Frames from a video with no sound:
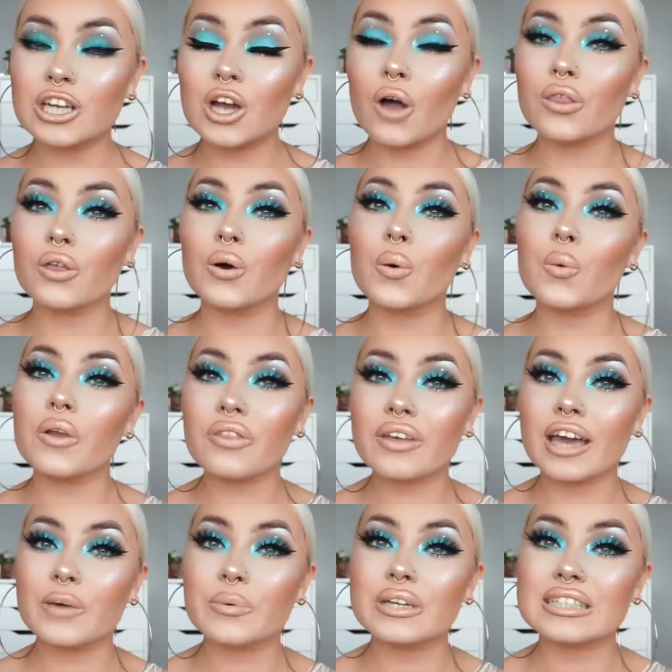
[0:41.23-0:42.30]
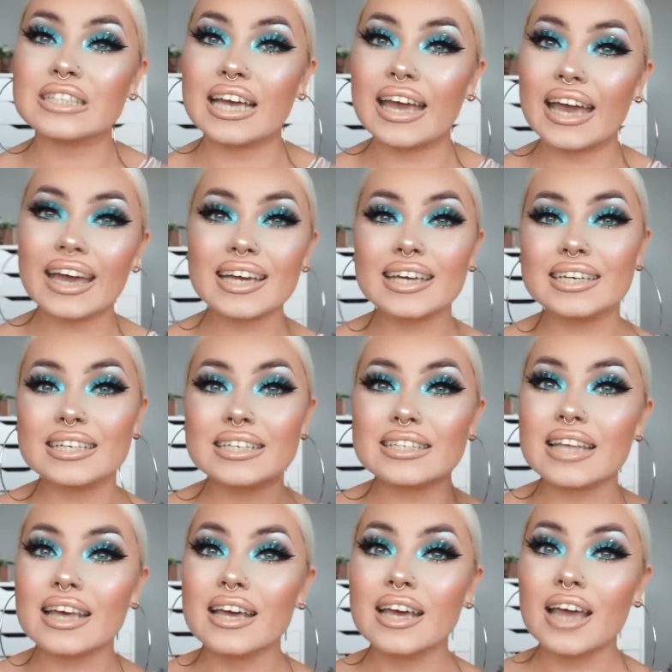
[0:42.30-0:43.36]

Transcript: Although one thing I will say is,